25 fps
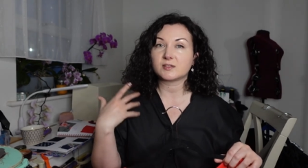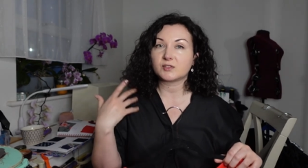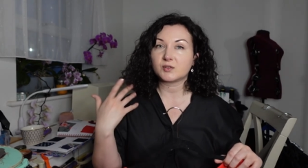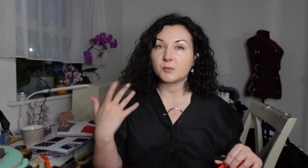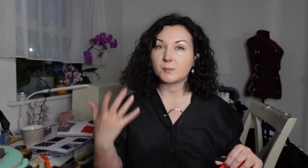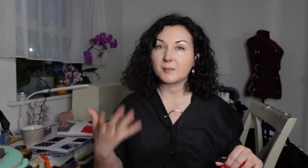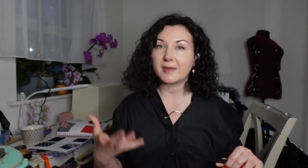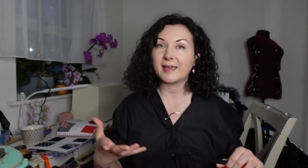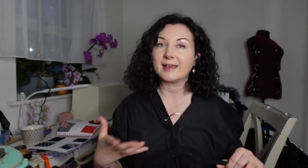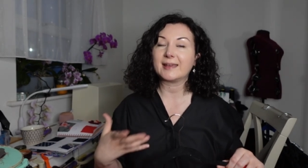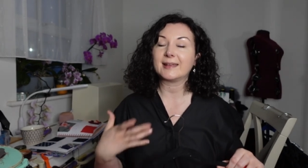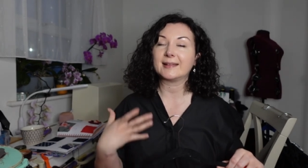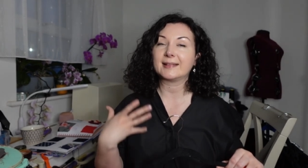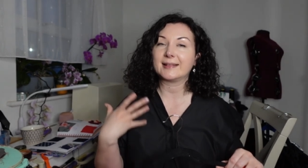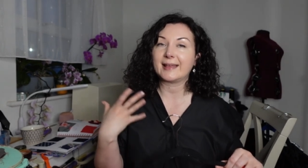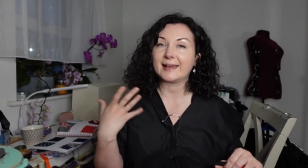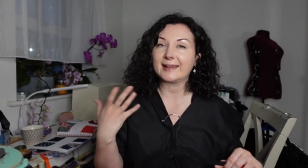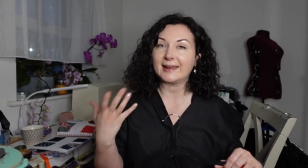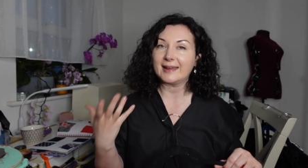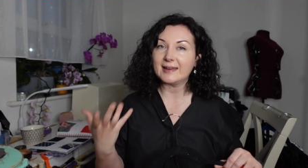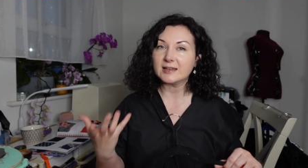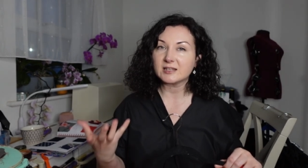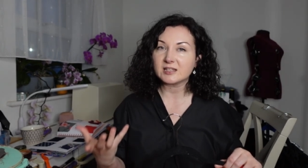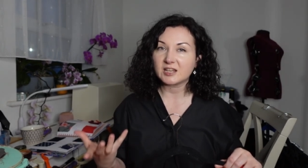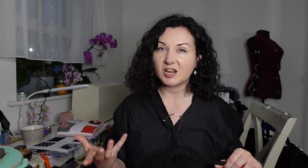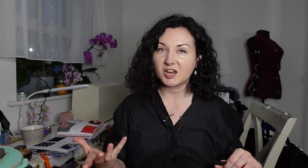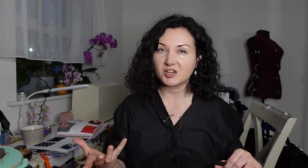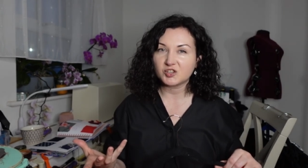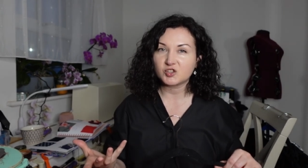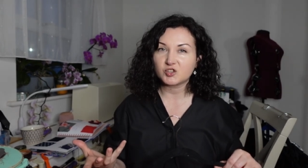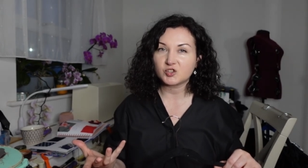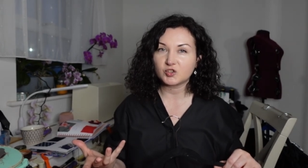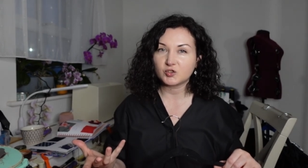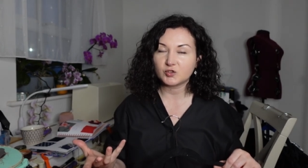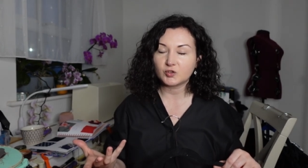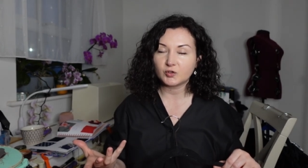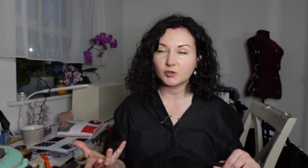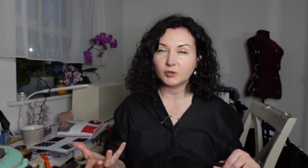so make it like
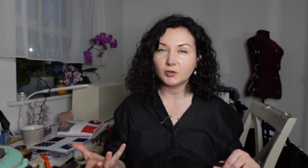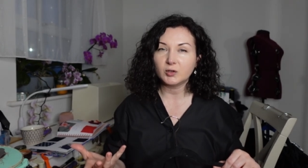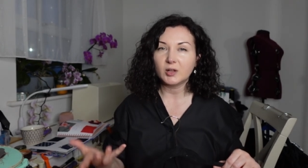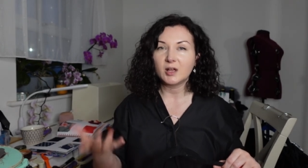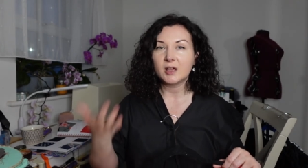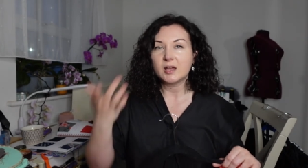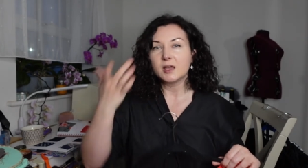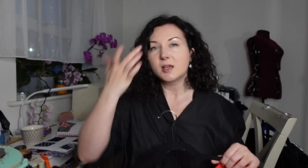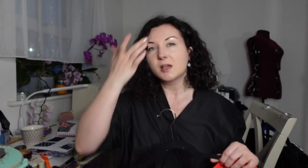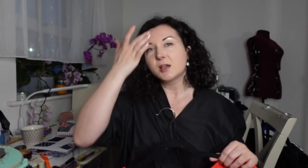intentional